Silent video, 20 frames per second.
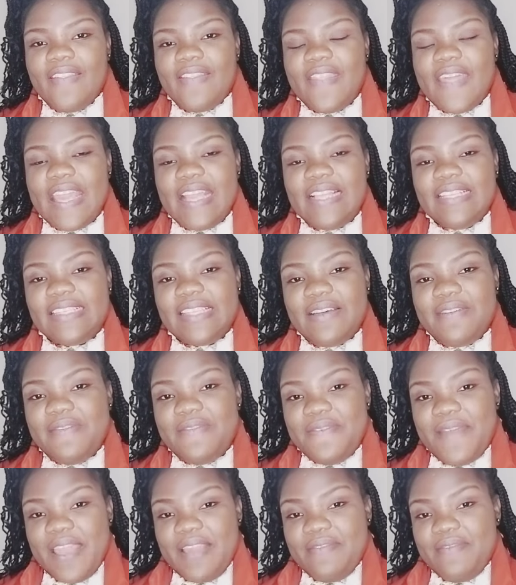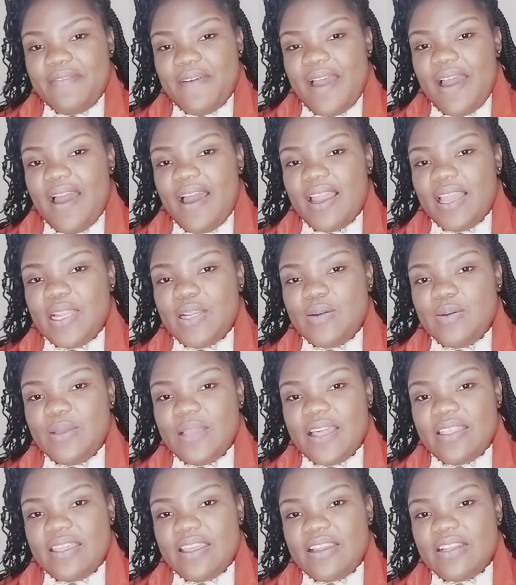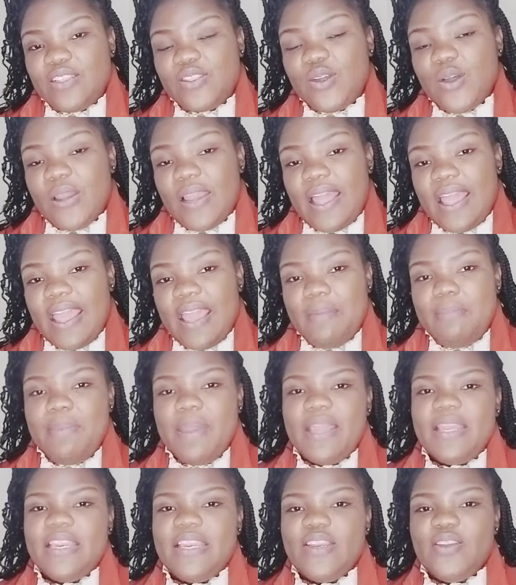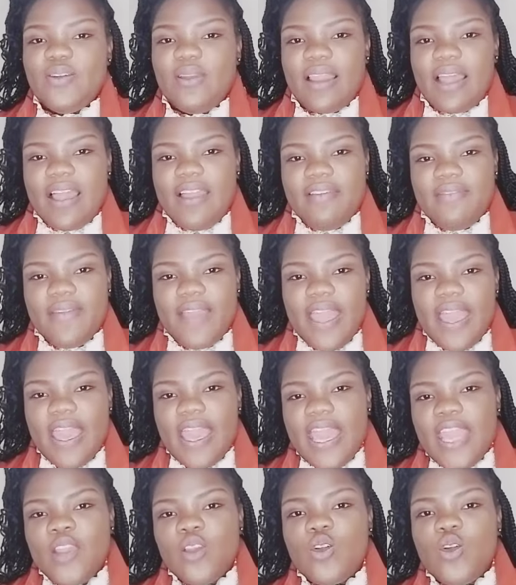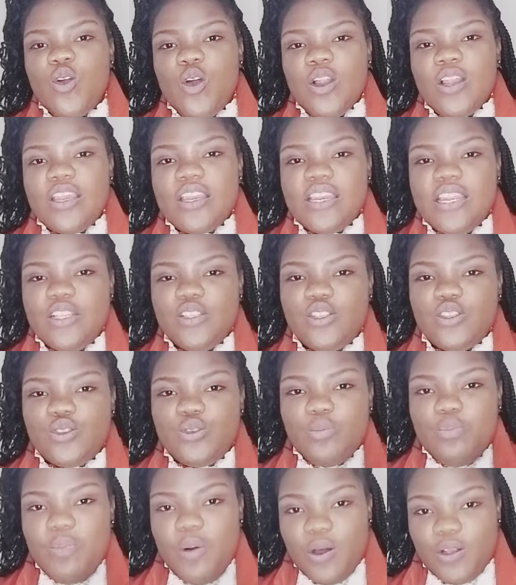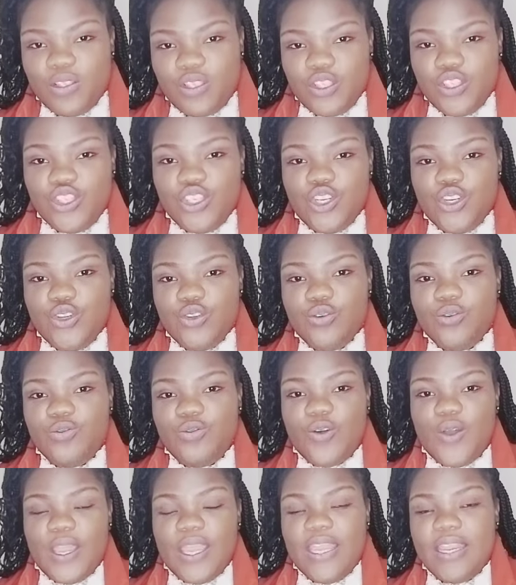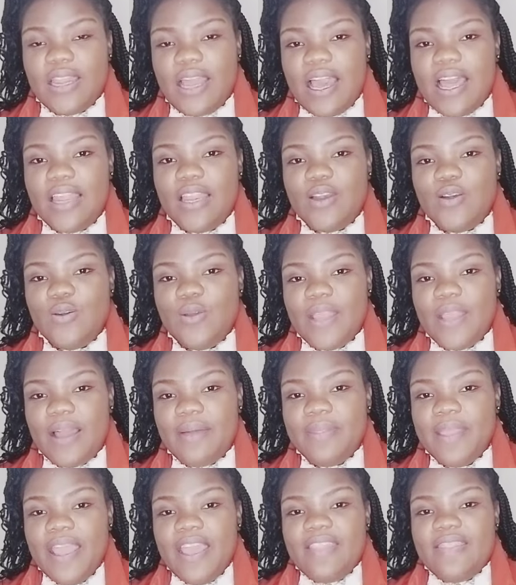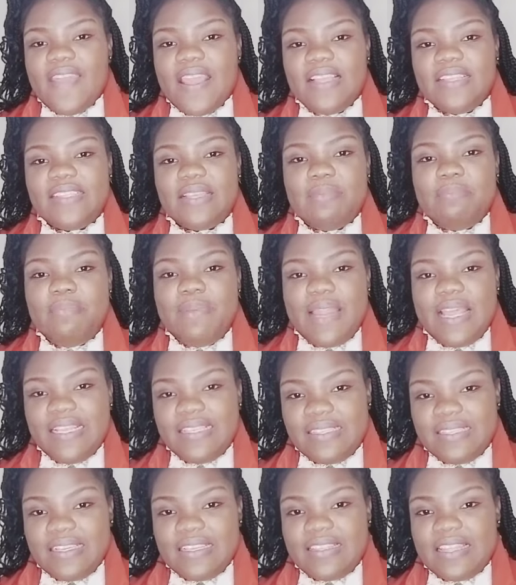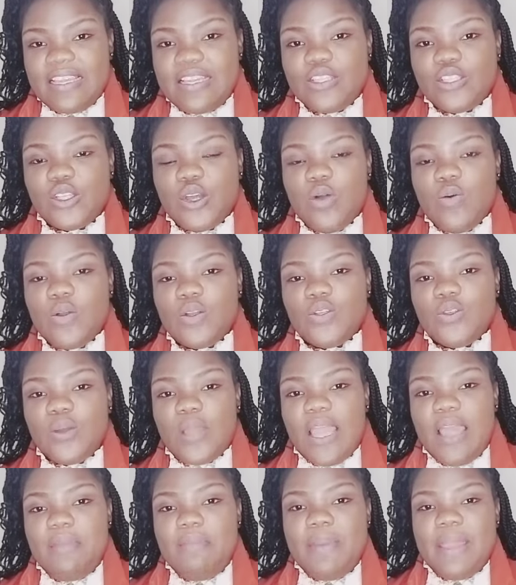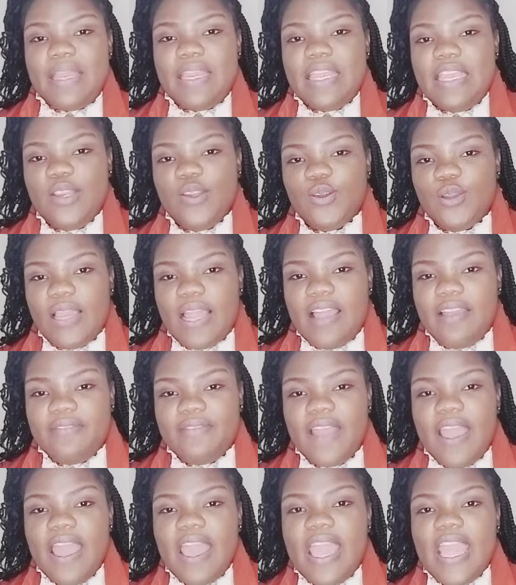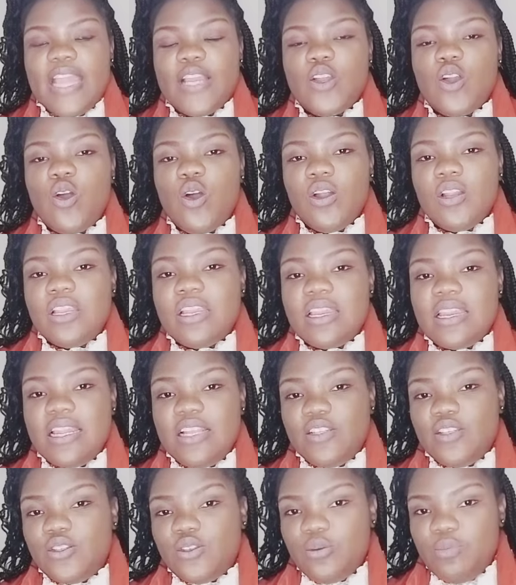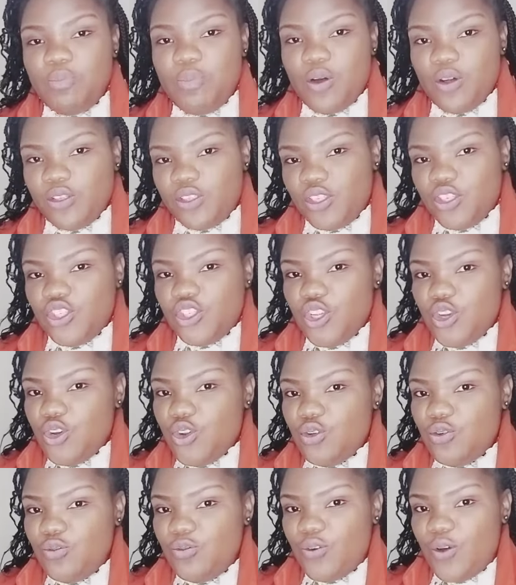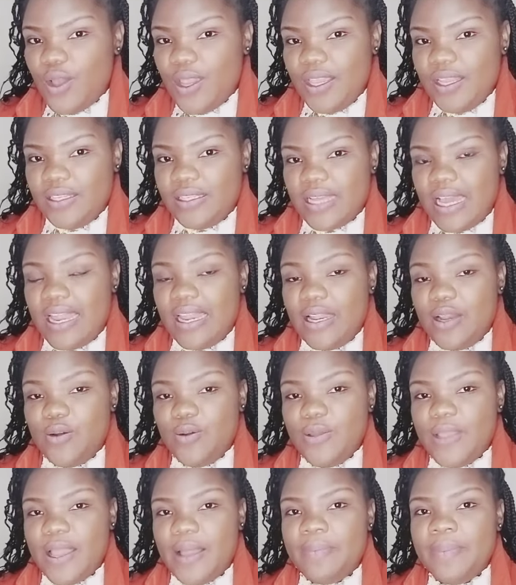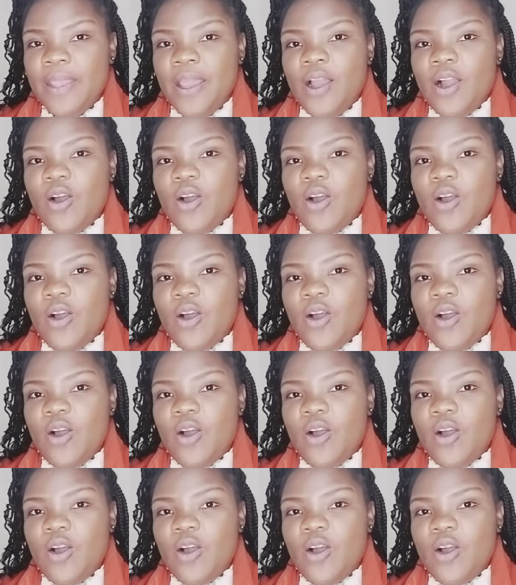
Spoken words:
There is a favor, hallelujah, that is going to happen in your life, and God needs to position you for it. Hallelujah. There is a blessing that is going to happen in your life, and God needs to position you for it. Hallelujah.